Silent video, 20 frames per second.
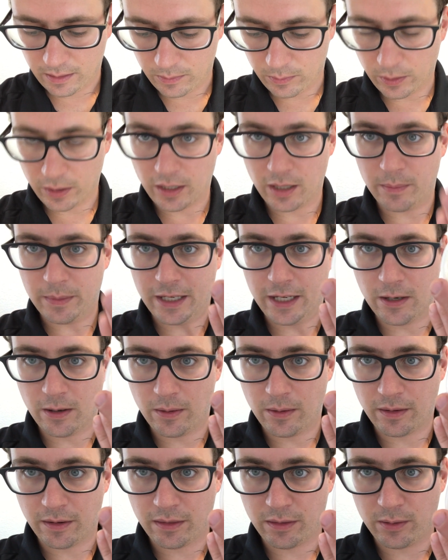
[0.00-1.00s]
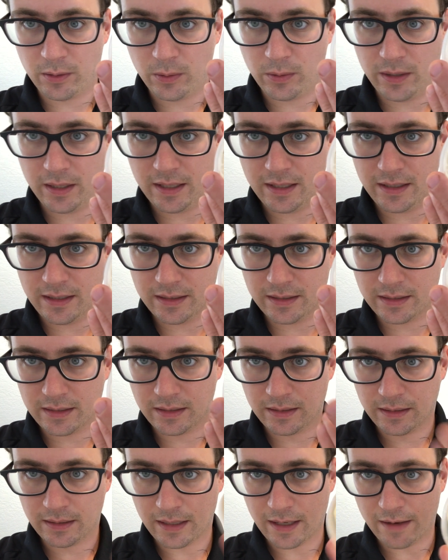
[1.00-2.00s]
we're gonna be going through
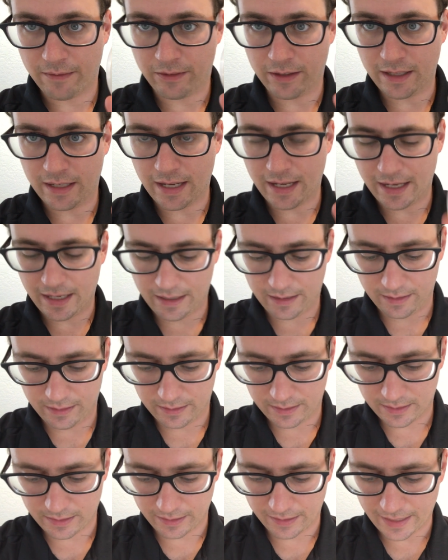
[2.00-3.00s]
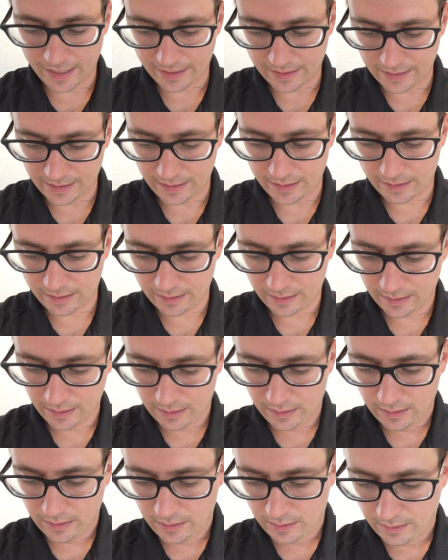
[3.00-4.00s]
these every day and selecting
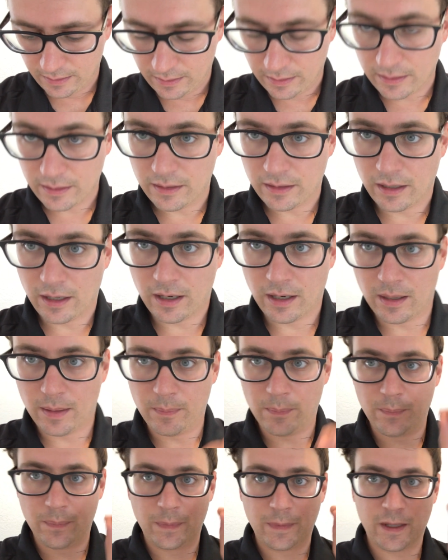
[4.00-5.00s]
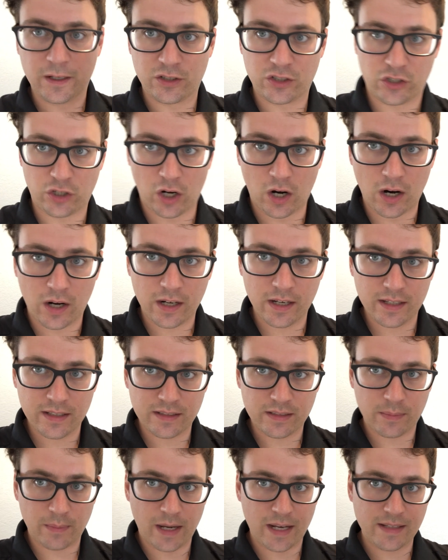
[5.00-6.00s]
um, the
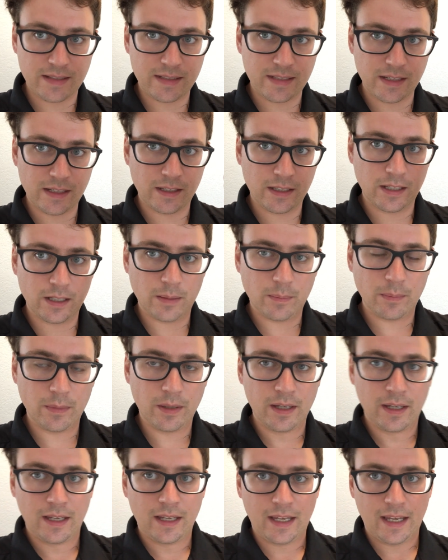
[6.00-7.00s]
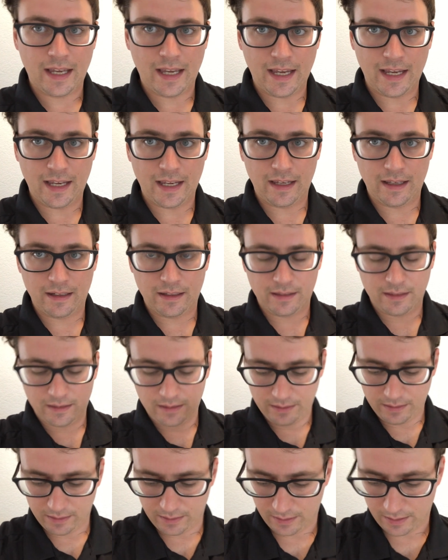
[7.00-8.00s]
strongest mycelium and
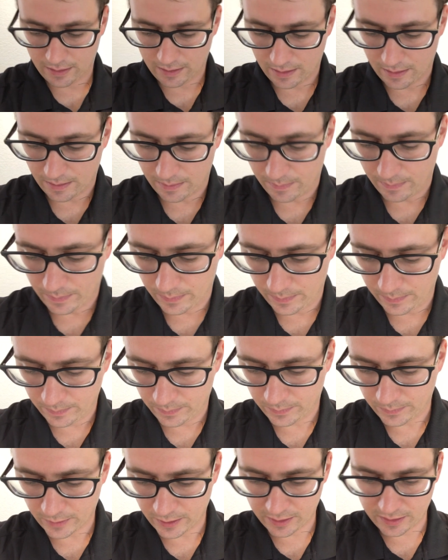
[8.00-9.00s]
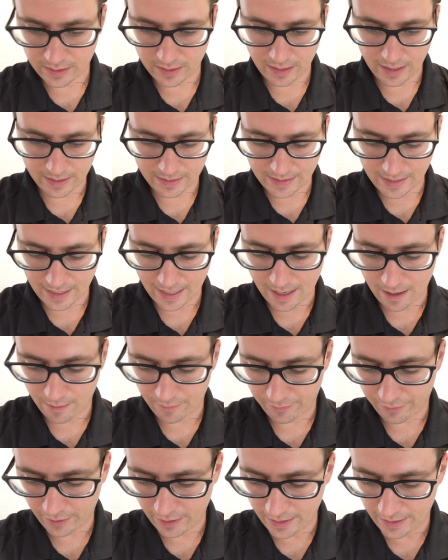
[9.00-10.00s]
um, selecting
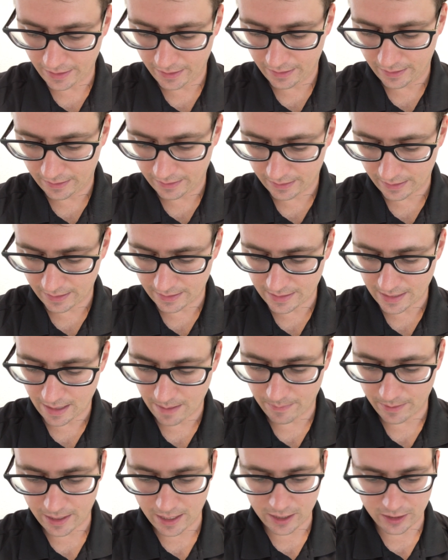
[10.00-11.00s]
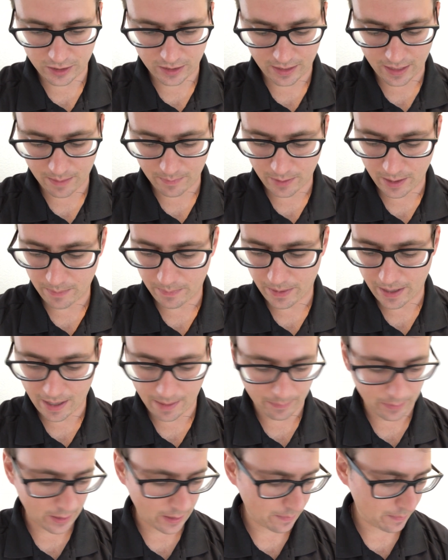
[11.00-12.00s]
out for any contamination that might
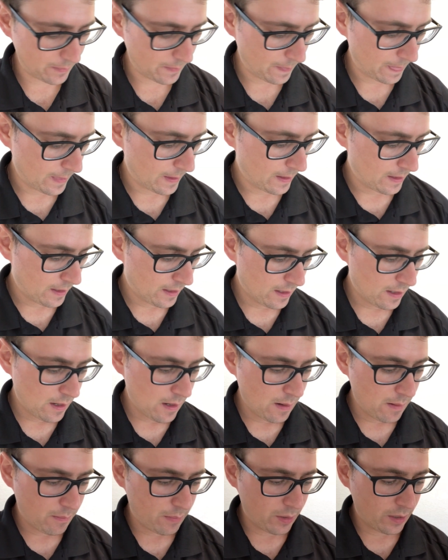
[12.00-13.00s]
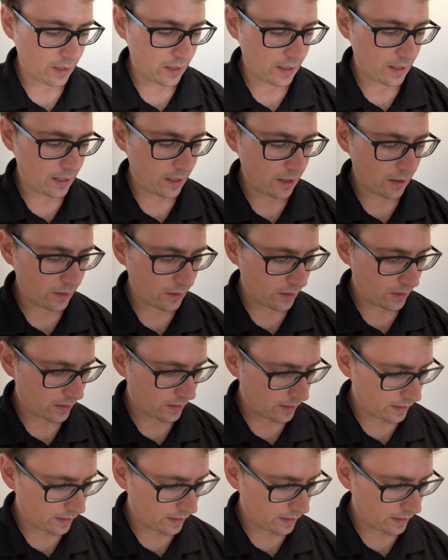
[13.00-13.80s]
pop up. But another